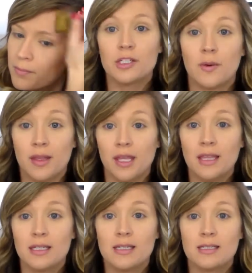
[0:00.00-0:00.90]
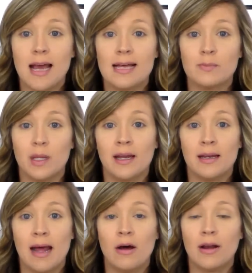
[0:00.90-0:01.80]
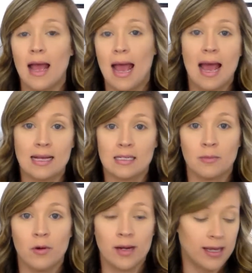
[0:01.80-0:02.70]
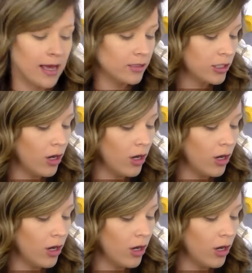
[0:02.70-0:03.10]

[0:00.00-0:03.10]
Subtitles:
So I think this is as blended out as I'm going to get.